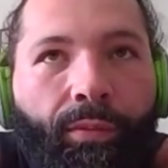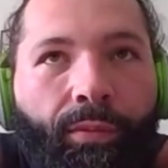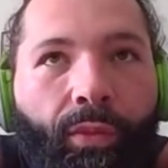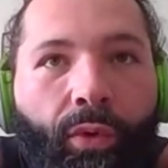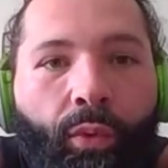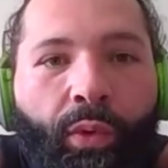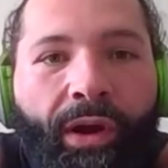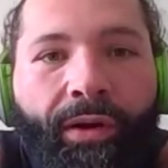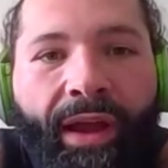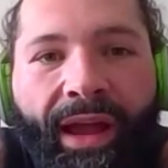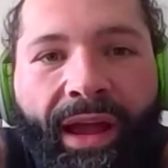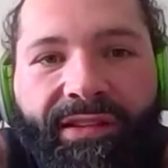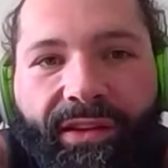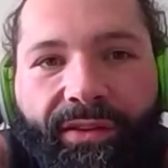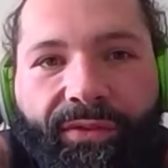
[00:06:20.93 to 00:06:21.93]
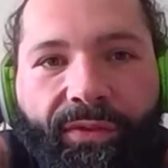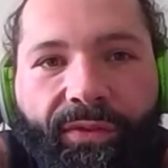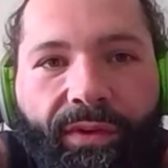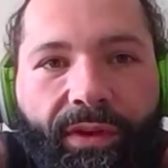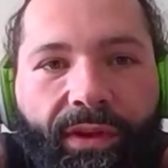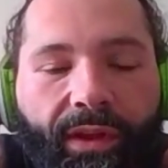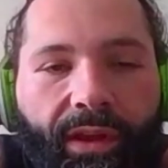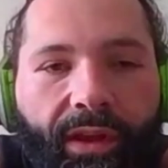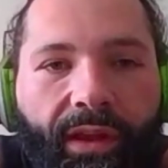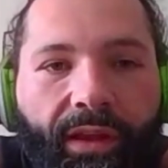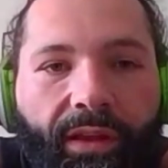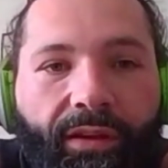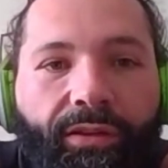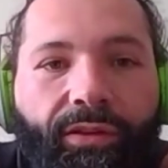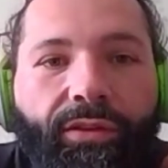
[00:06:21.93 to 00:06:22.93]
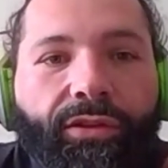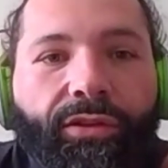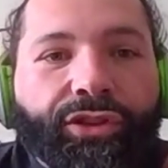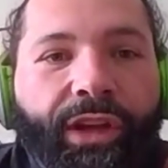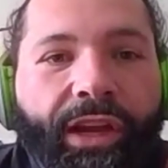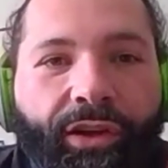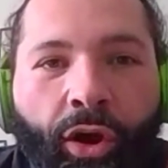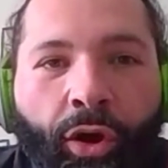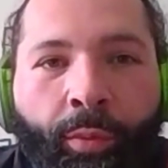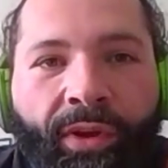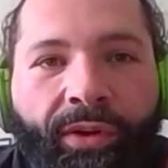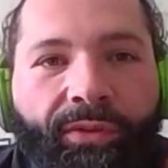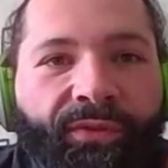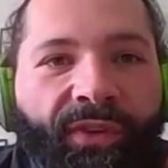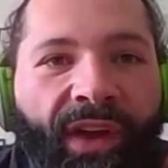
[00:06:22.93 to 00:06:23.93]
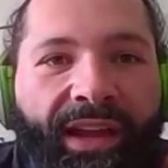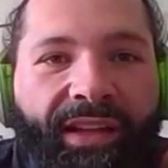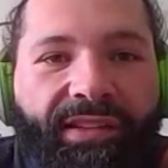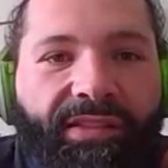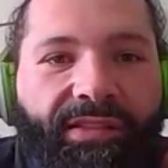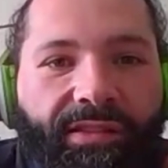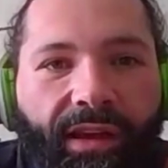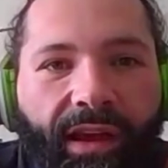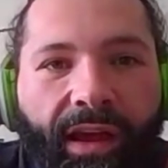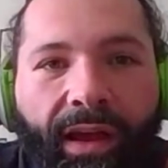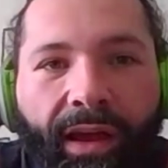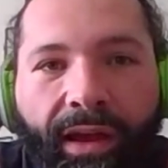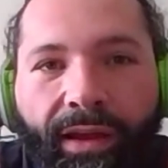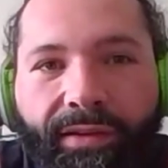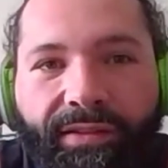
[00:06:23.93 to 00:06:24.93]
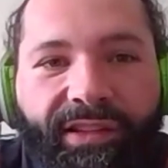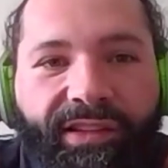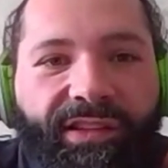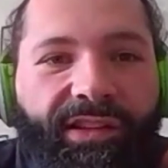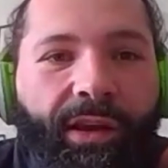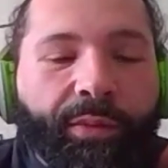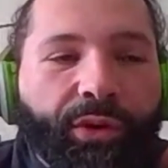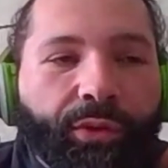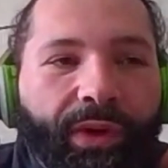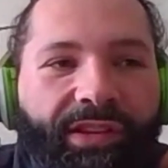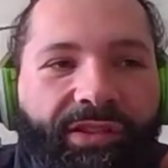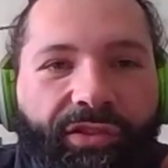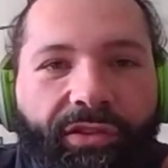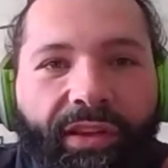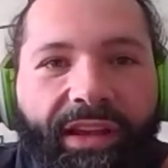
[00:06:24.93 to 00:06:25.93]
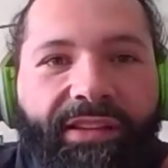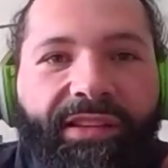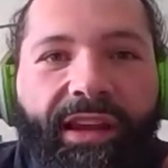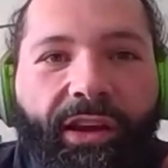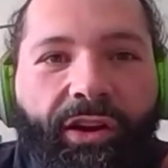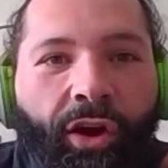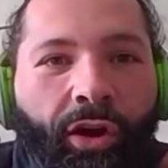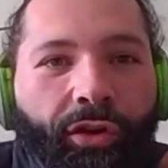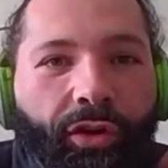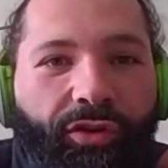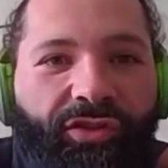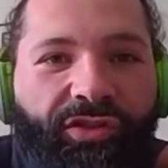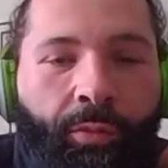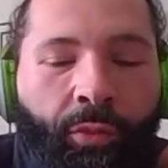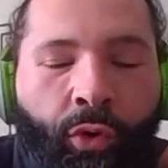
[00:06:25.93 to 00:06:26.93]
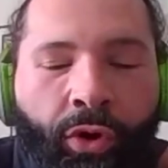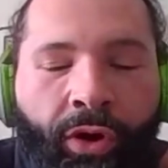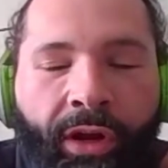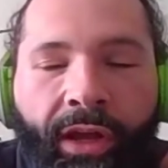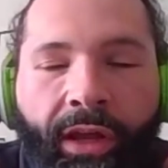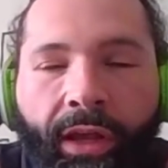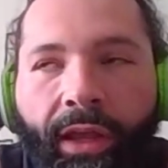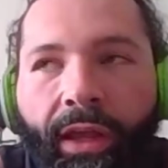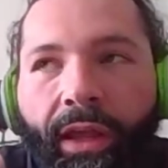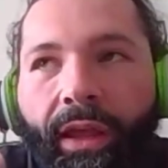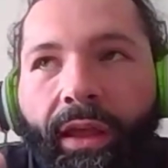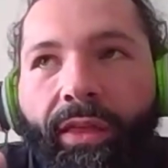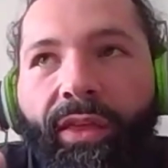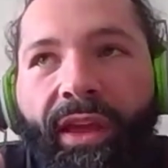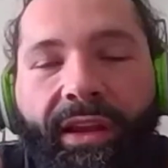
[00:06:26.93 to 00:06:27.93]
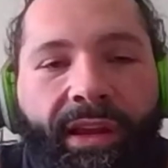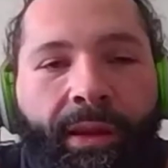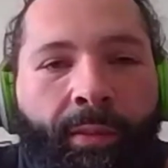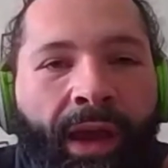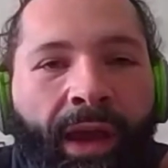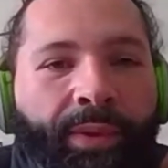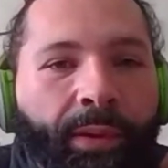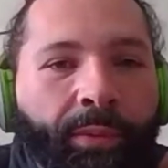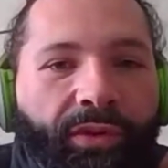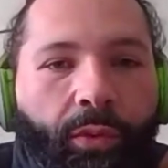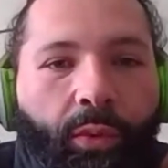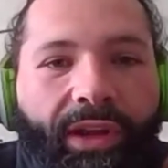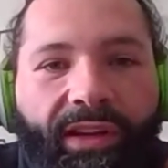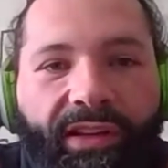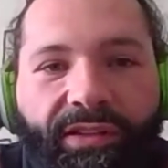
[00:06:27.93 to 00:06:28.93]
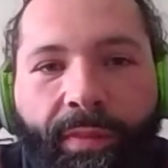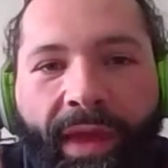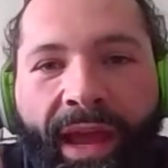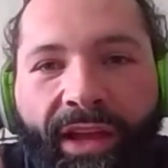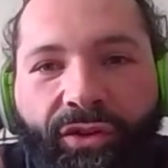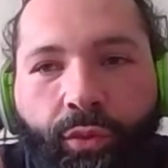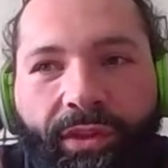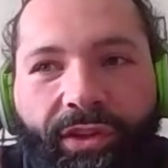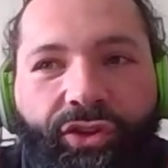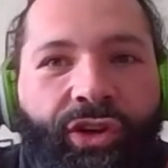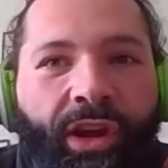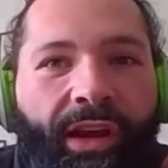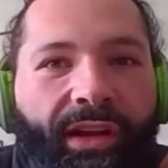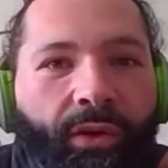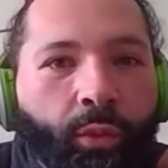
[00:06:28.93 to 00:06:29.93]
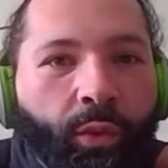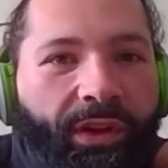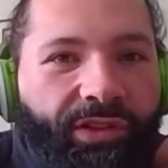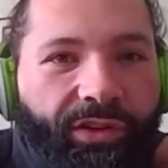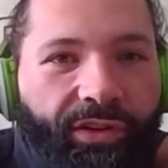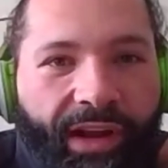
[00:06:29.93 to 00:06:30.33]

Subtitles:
Whereas if Jake Omen fights a CCW wrestler like, say, a Carlos Zamora, then he might be able to win his match with a Shining Wizard.